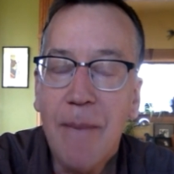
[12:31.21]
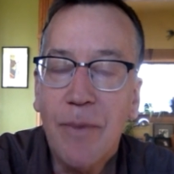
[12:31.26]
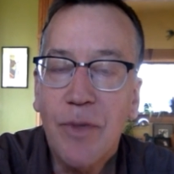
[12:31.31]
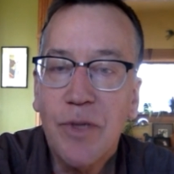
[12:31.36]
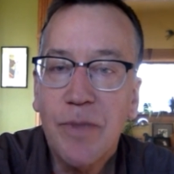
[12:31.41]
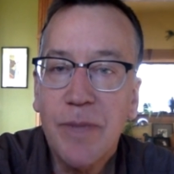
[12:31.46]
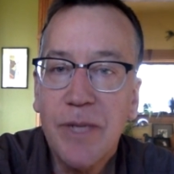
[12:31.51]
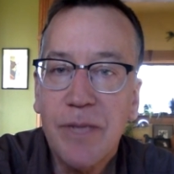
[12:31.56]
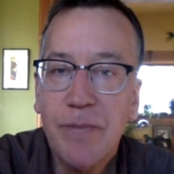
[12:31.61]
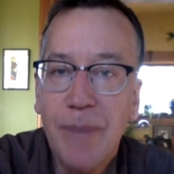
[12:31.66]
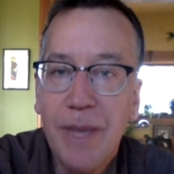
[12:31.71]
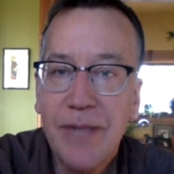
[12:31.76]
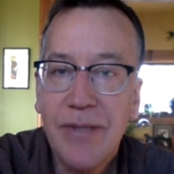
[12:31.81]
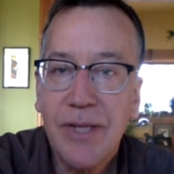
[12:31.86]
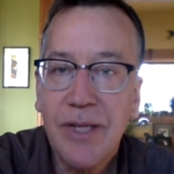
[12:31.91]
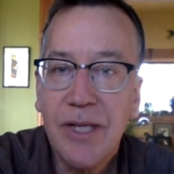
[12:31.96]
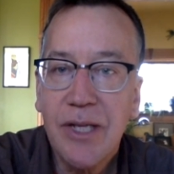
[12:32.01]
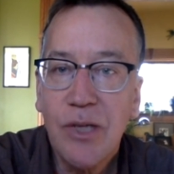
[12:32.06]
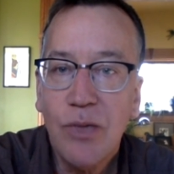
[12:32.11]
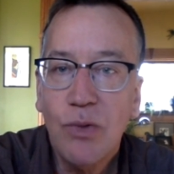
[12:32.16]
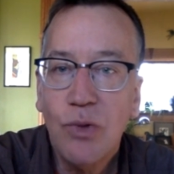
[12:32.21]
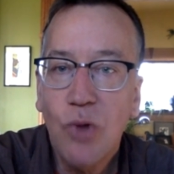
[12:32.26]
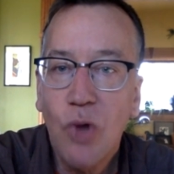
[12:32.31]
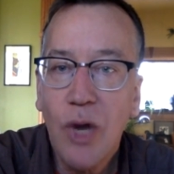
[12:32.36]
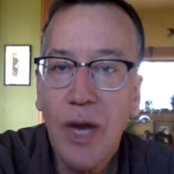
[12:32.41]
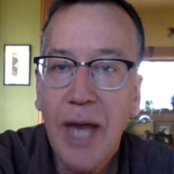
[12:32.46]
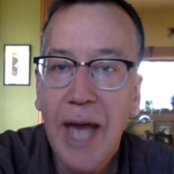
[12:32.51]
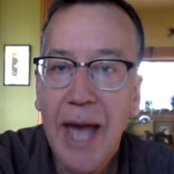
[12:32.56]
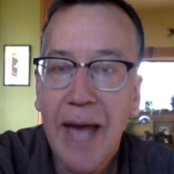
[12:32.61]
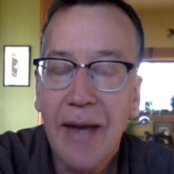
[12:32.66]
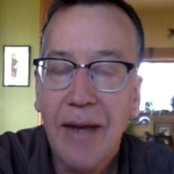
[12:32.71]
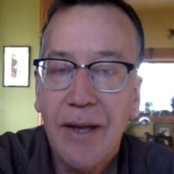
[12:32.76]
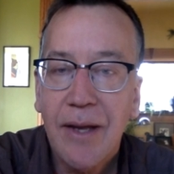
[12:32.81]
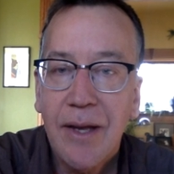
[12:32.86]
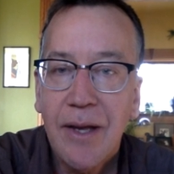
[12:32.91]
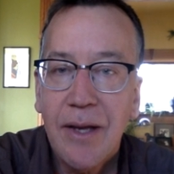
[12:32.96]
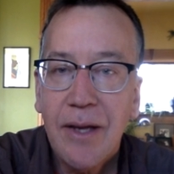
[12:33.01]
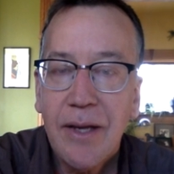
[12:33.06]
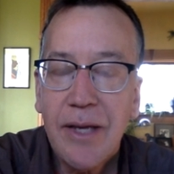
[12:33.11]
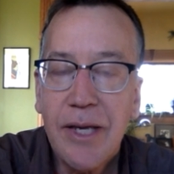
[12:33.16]
Which means basically you look at,
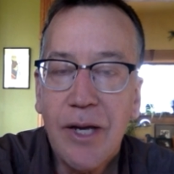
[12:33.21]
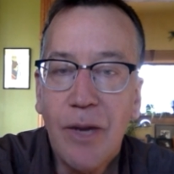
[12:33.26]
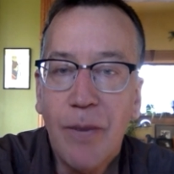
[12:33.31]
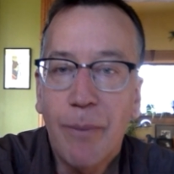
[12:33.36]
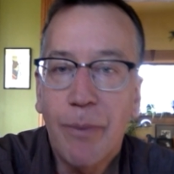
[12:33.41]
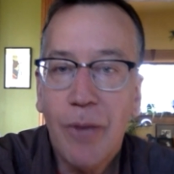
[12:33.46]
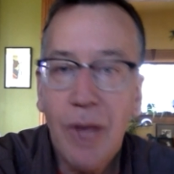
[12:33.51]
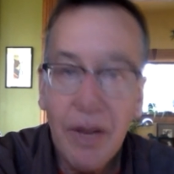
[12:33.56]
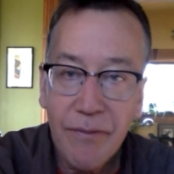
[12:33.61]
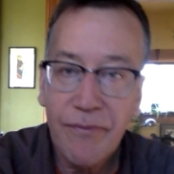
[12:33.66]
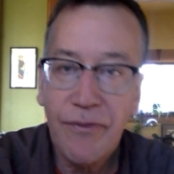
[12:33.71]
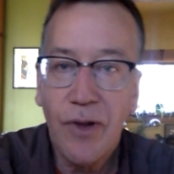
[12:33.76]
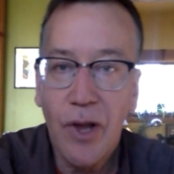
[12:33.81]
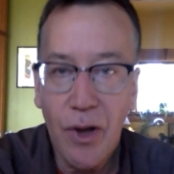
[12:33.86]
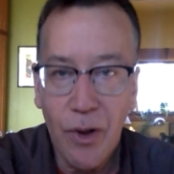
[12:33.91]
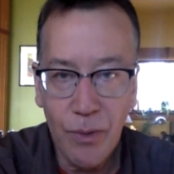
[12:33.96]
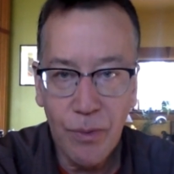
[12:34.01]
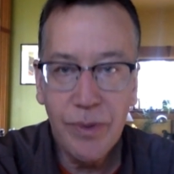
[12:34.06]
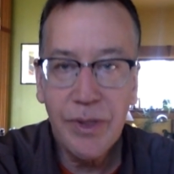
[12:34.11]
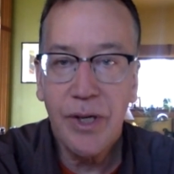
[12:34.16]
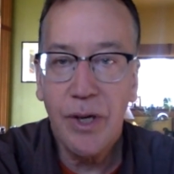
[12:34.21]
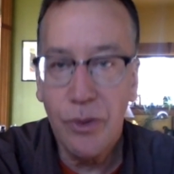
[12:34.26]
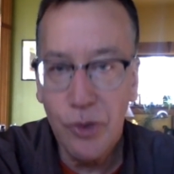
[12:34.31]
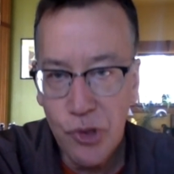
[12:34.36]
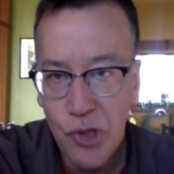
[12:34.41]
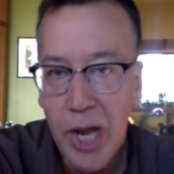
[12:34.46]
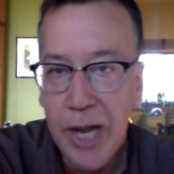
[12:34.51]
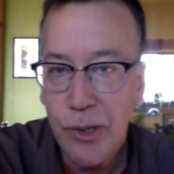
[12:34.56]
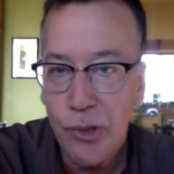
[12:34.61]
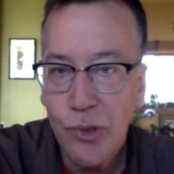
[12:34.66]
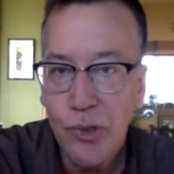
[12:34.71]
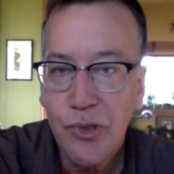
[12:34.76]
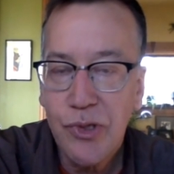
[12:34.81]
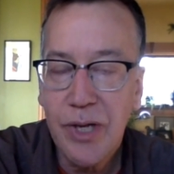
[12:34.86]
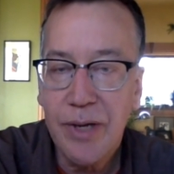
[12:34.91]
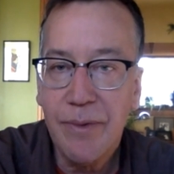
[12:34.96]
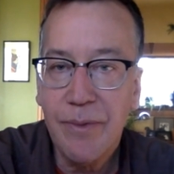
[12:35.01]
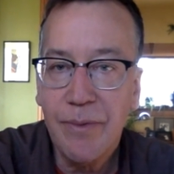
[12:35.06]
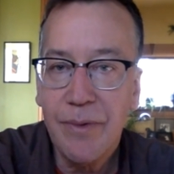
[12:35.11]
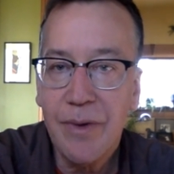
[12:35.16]
blood flow, changes,
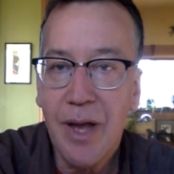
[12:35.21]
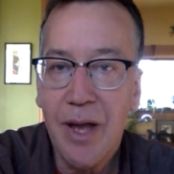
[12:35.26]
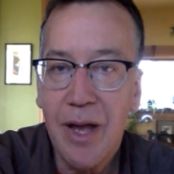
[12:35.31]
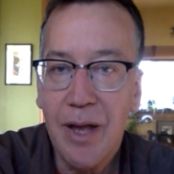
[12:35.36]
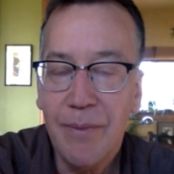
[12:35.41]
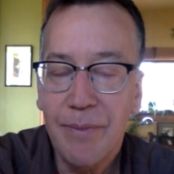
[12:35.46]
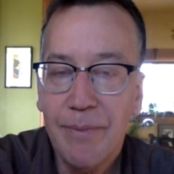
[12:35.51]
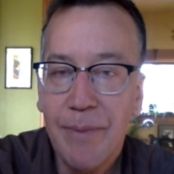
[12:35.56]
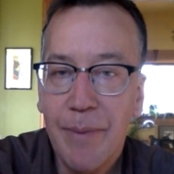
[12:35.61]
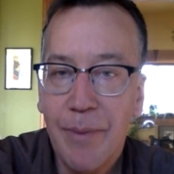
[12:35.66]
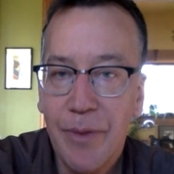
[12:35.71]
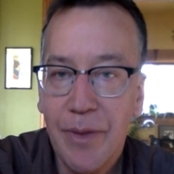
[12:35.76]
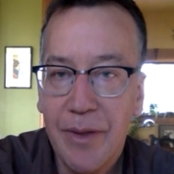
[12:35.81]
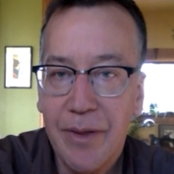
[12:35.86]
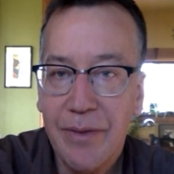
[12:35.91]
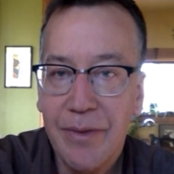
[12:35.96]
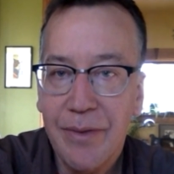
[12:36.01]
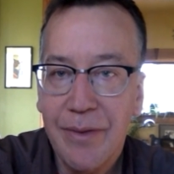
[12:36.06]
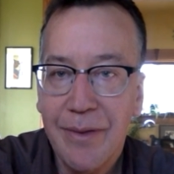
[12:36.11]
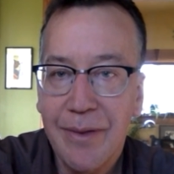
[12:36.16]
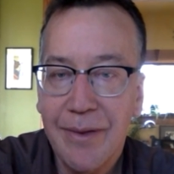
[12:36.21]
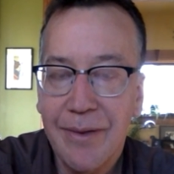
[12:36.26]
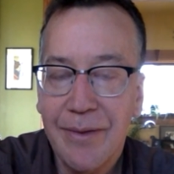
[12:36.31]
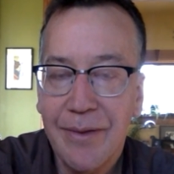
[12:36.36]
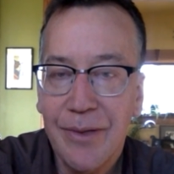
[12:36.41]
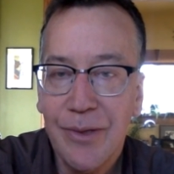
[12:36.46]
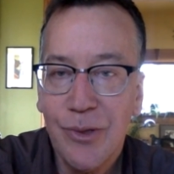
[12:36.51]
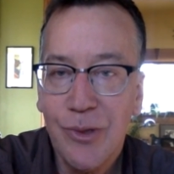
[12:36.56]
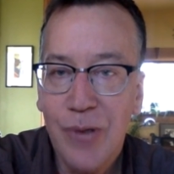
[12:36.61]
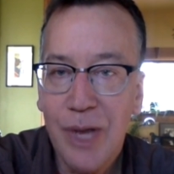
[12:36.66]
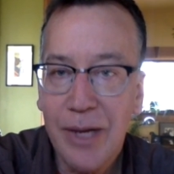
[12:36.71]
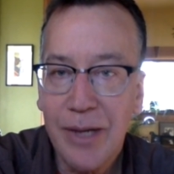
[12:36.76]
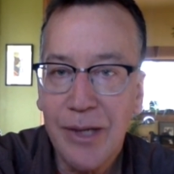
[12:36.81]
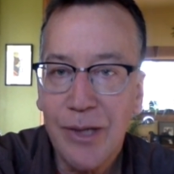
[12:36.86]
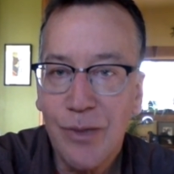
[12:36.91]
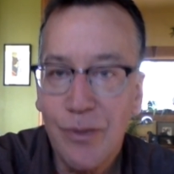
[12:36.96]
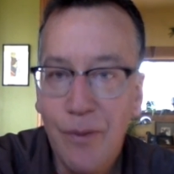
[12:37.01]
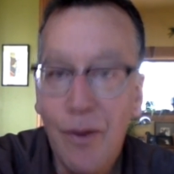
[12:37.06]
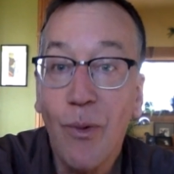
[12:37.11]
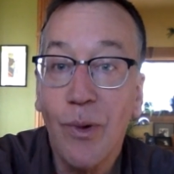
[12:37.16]
and remember these
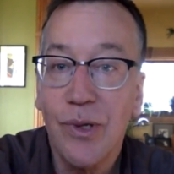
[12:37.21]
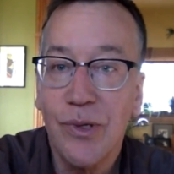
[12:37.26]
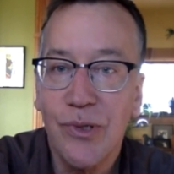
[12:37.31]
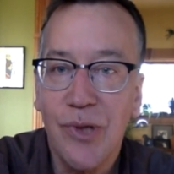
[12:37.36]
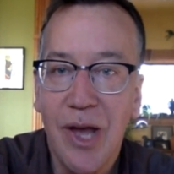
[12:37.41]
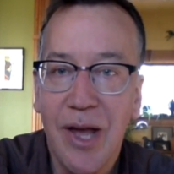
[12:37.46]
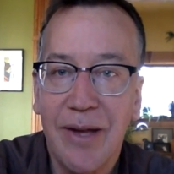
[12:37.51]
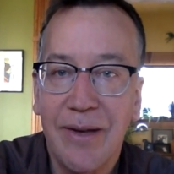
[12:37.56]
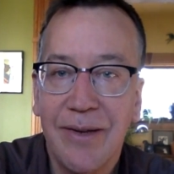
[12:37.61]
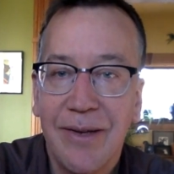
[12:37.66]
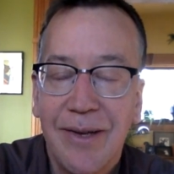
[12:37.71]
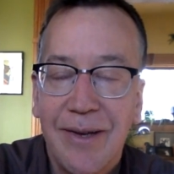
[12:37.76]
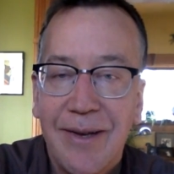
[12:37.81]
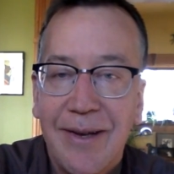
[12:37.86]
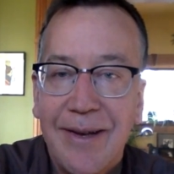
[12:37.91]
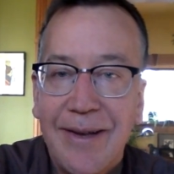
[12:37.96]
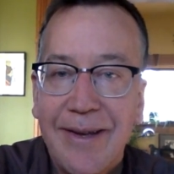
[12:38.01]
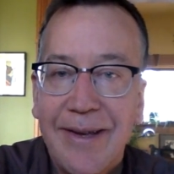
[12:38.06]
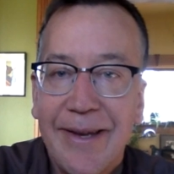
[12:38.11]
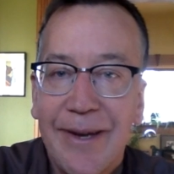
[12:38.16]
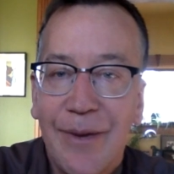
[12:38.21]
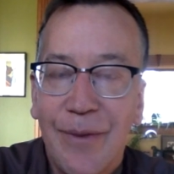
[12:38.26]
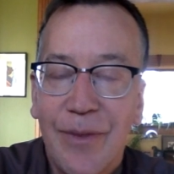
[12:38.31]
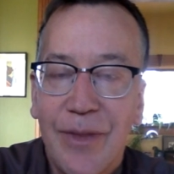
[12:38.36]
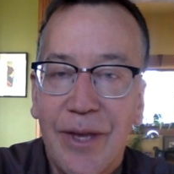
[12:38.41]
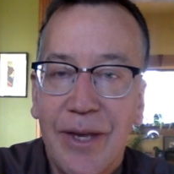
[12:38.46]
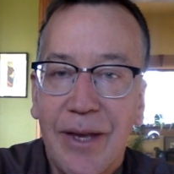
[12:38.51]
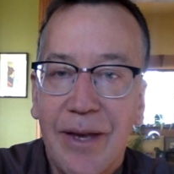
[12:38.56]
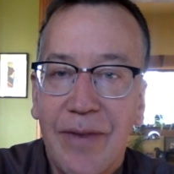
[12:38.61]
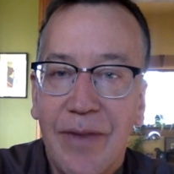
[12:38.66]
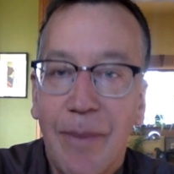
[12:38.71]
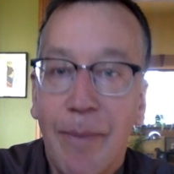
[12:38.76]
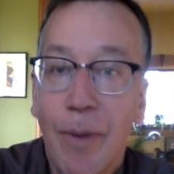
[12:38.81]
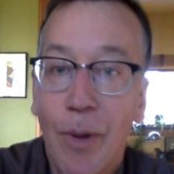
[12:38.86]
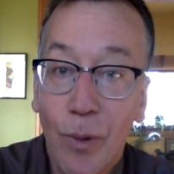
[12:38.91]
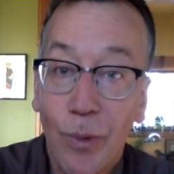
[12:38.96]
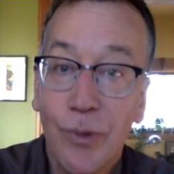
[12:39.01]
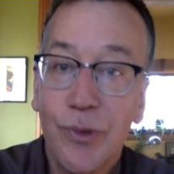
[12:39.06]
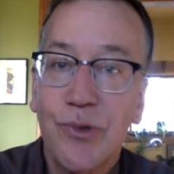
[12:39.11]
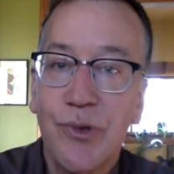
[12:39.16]
techniques focus on, the
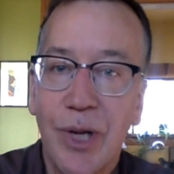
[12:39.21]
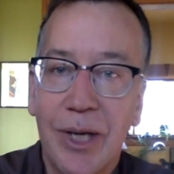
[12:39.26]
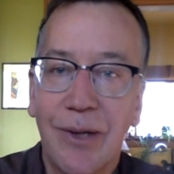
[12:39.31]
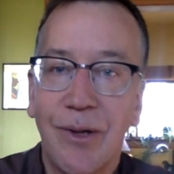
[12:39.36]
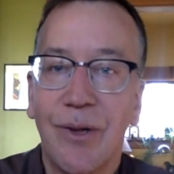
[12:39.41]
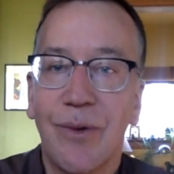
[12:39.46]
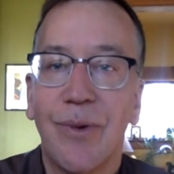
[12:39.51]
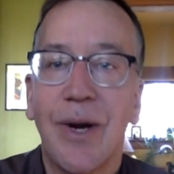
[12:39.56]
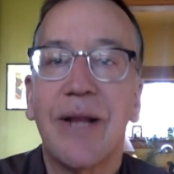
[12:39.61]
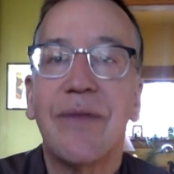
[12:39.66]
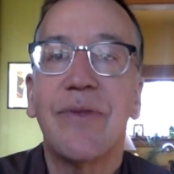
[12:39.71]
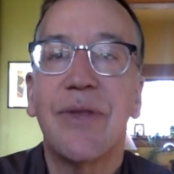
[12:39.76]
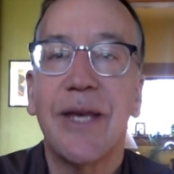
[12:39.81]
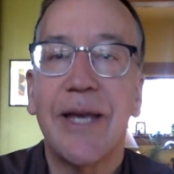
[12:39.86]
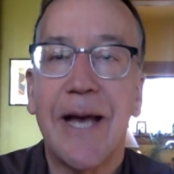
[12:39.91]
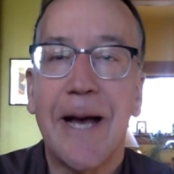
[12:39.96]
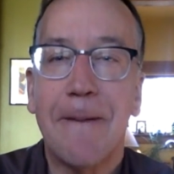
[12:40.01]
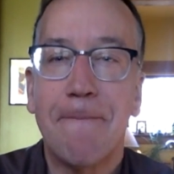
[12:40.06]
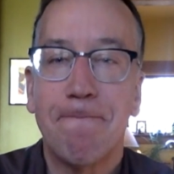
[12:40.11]
bold signal, right? The